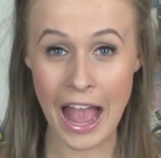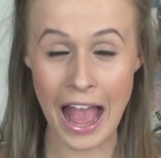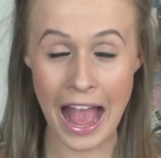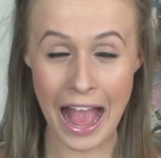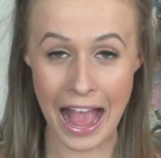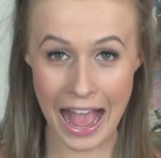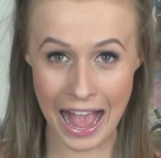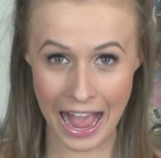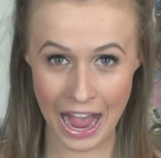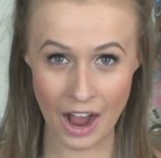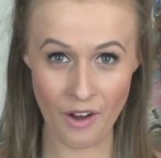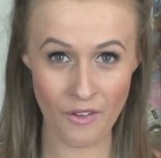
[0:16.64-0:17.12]

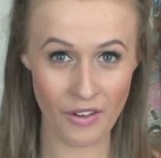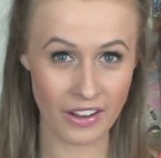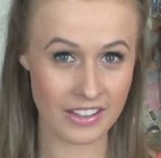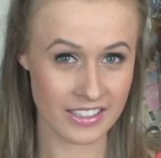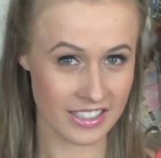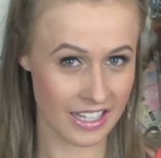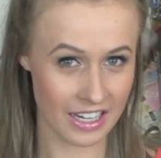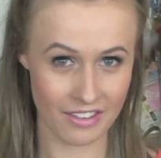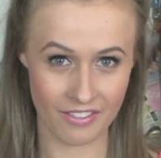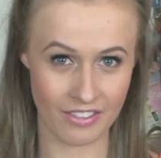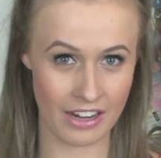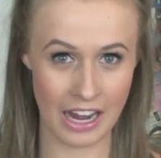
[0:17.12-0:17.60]
How
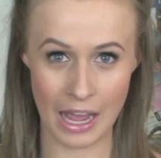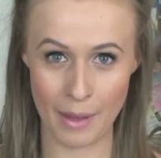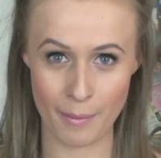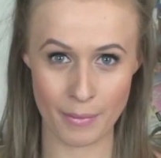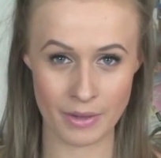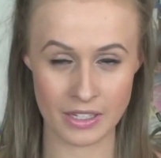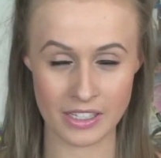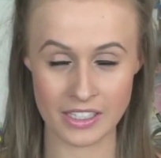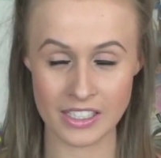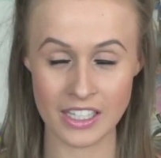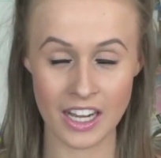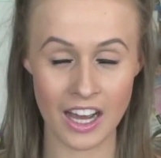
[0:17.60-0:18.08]
has it even
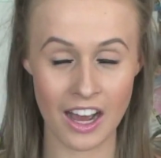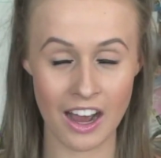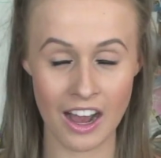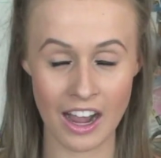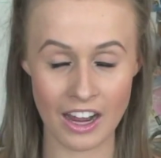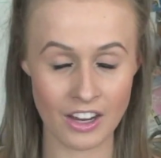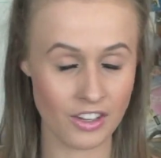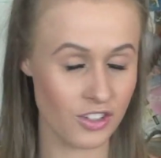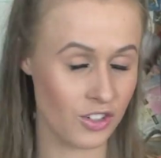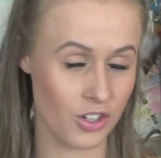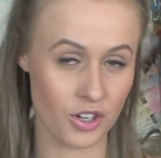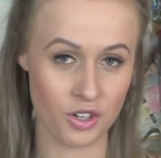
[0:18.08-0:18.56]
happened?
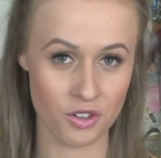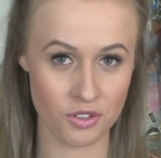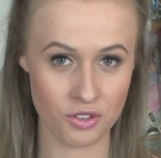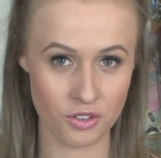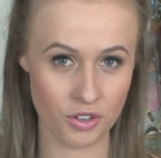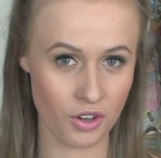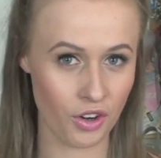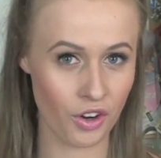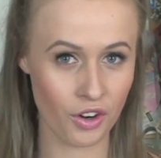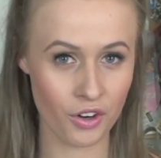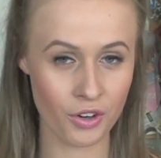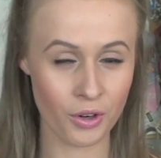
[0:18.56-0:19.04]
I
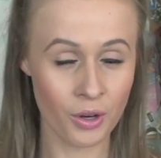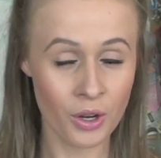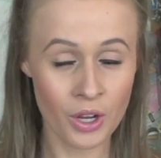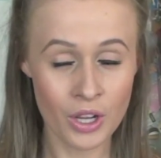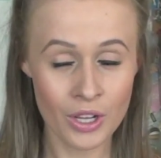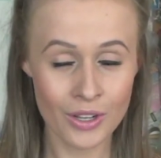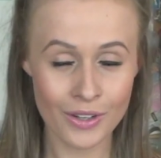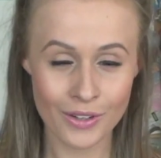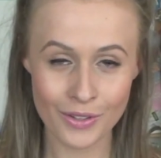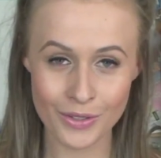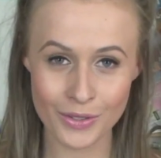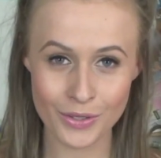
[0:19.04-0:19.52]
don't know.
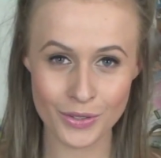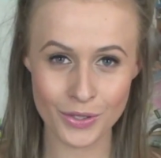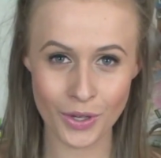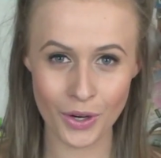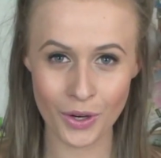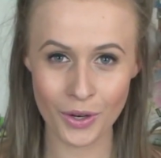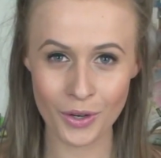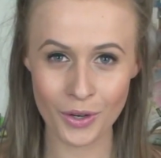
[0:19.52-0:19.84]
So